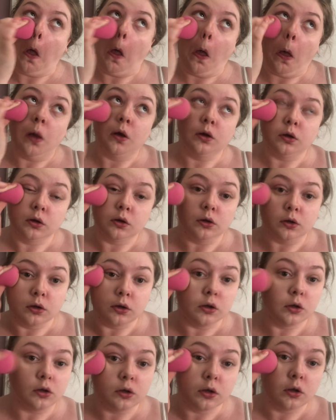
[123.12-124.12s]
as nice
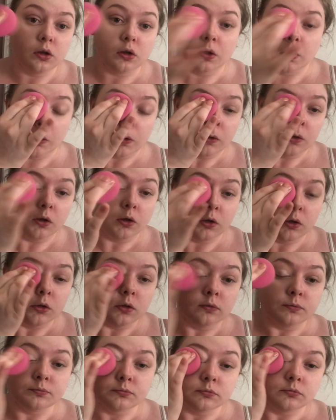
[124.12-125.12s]
as this coverage
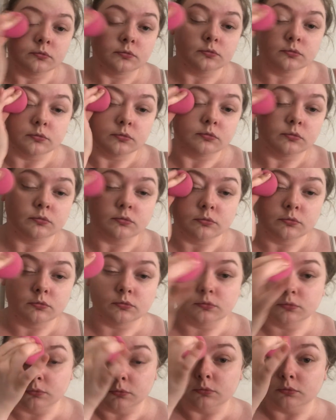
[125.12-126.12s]
or as much as this
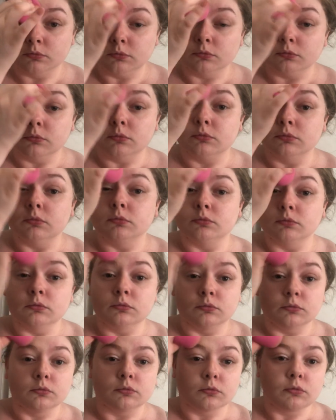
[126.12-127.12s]
coverage.
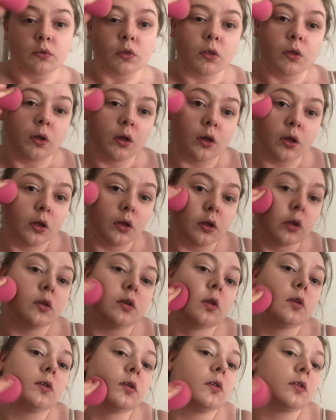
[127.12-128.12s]
So I do remember
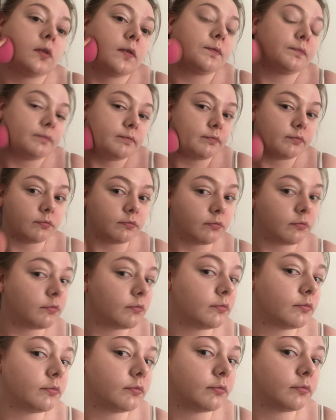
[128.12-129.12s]
feeling quite surprised
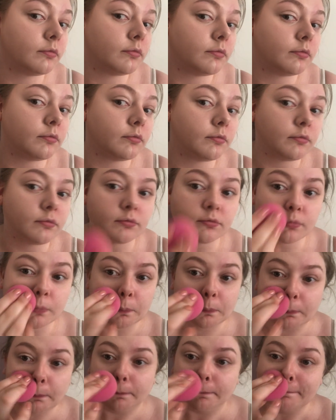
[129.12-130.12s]
that,
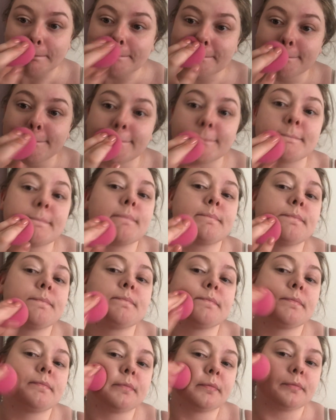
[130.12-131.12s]
like, you can see it in my
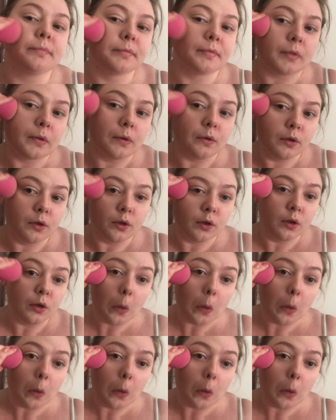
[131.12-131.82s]
face, I'm like, wow.